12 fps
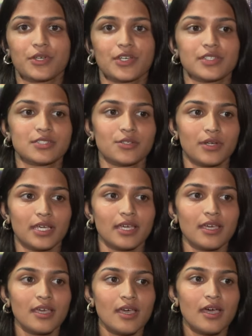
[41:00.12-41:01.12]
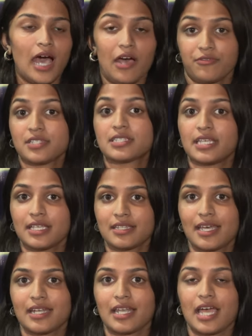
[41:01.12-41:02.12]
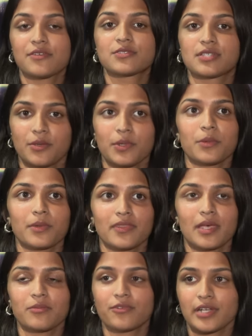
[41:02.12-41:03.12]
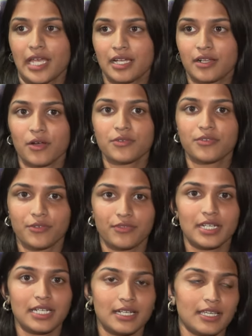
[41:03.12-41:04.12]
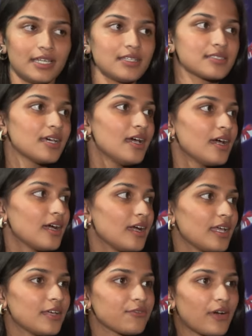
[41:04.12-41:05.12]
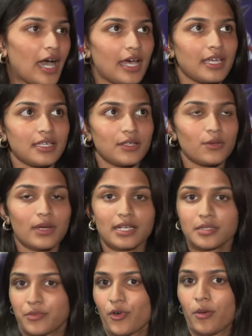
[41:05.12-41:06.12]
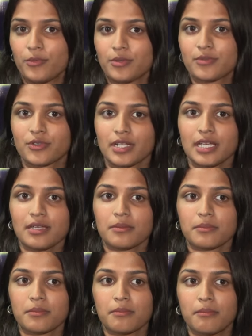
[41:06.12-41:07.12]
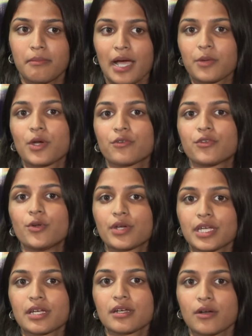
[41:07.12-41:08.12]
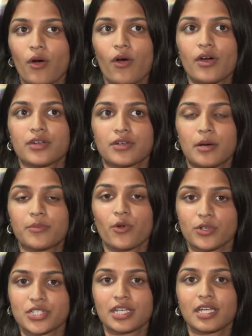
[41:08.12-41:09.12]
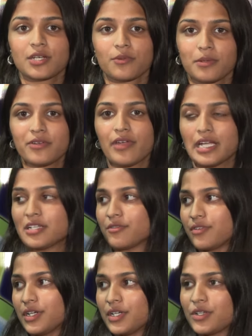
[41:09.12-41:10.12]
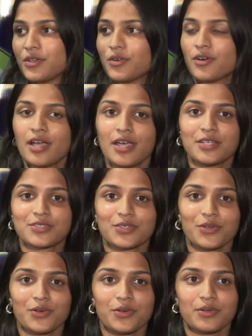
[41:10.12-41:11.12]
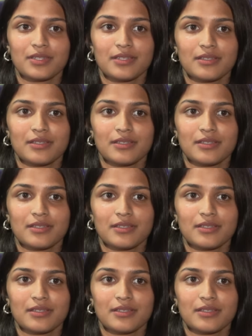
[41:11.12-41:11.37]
because today, after seeing their lives, living with them for like around 15 days, if I look at a problem today, my way of looking or approaching it will be way different, you know. So